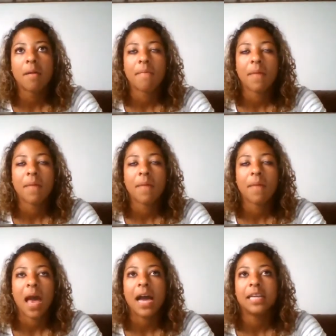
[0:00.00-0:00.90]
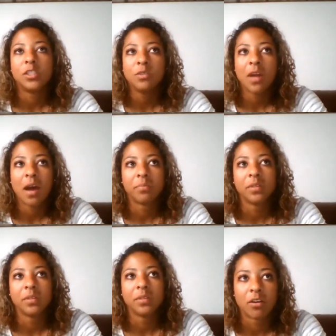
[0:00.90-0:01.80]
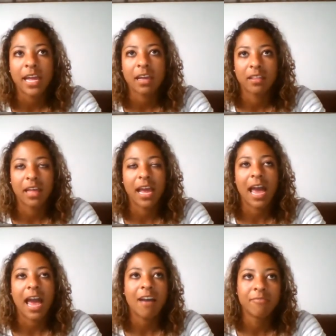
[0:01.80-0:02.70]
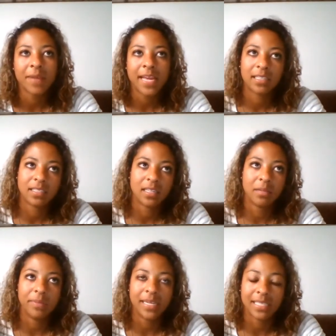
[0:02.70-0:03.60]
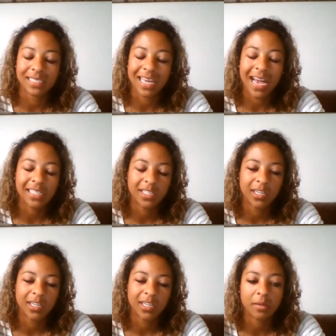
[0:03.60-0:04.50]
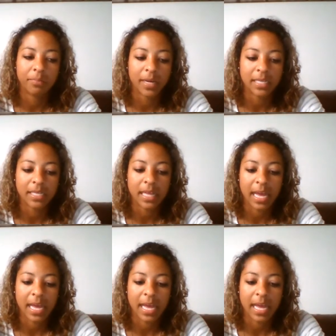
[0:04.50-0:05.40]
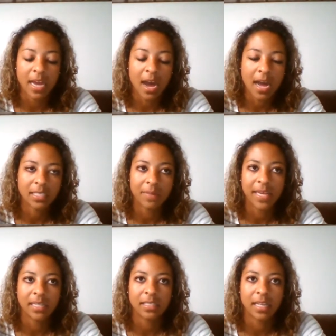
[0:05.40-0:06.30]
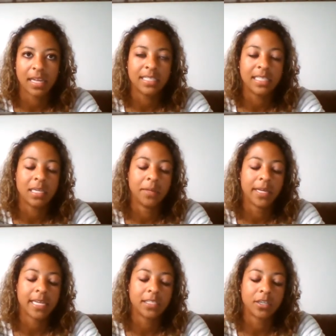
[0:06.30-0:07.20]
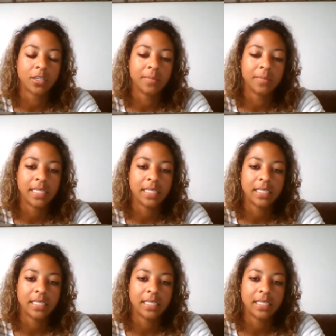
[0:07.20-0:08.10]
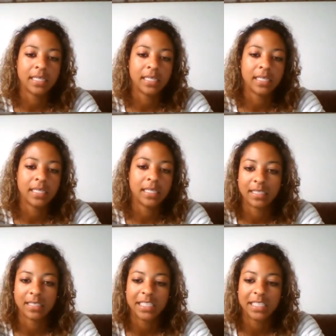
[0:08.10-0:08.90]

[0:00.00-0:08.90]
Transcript: I do not believe so. They they have made it to the Big Sky tournament, but they have not made it to the N C double A tournament again.